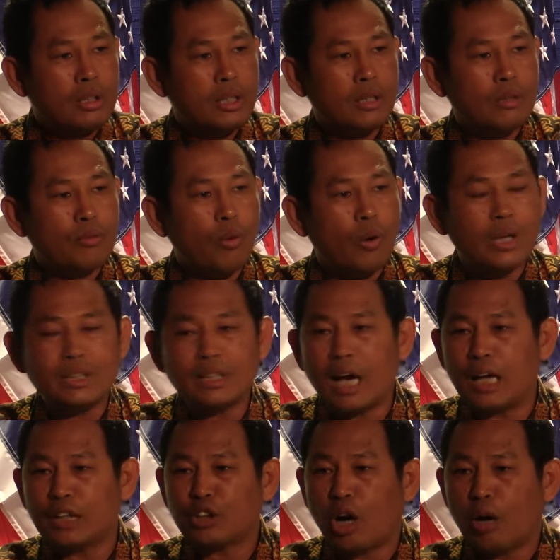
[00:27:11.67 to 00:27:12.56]
the
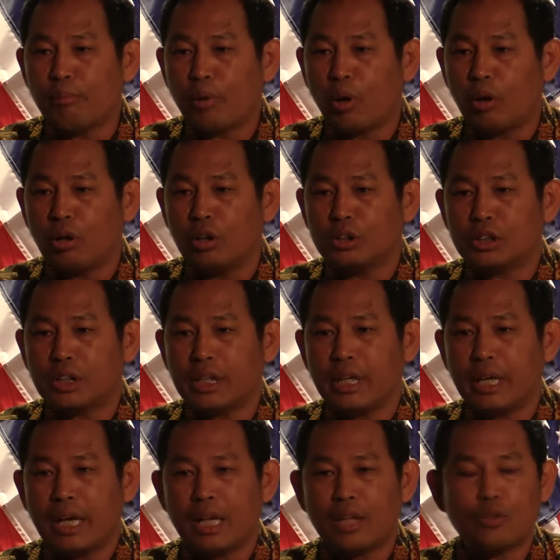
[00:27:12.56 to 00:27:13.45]
Rohingya John
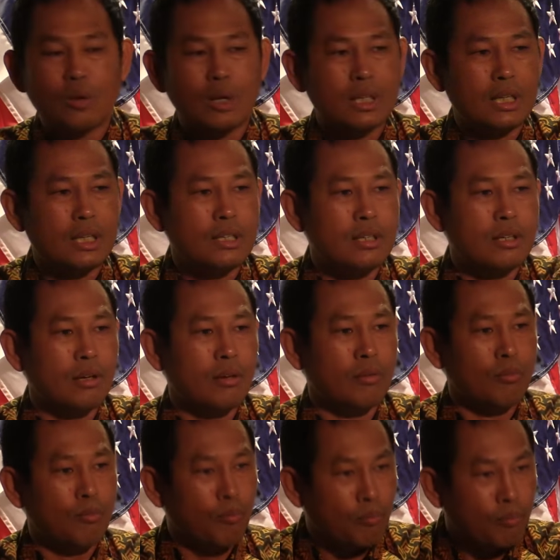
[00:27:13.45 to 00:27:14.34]
Bioloshi, and to a
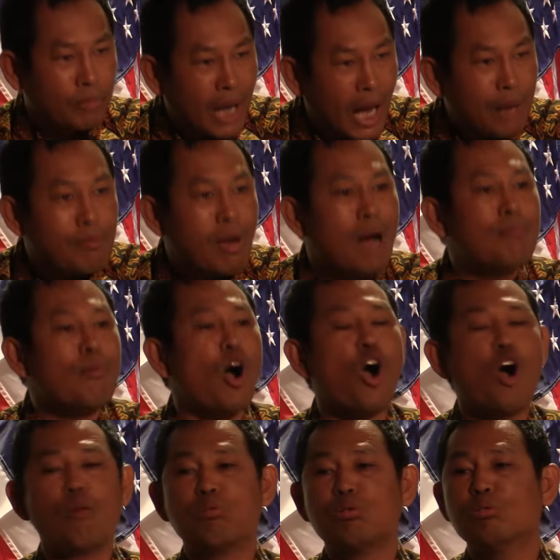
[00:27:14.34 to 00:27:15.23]
Naima
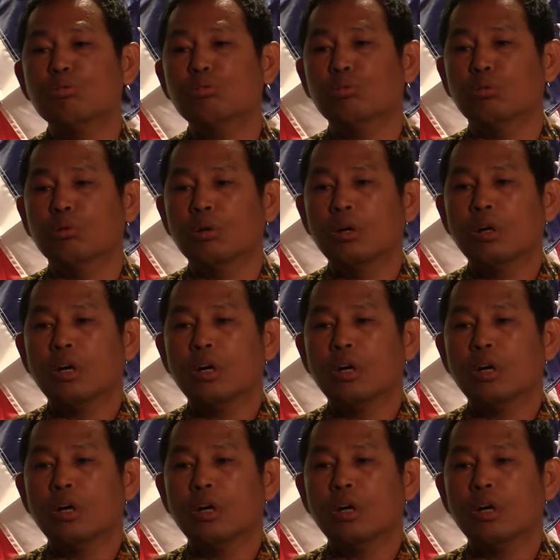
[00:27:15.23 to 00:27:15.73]
Mahopu,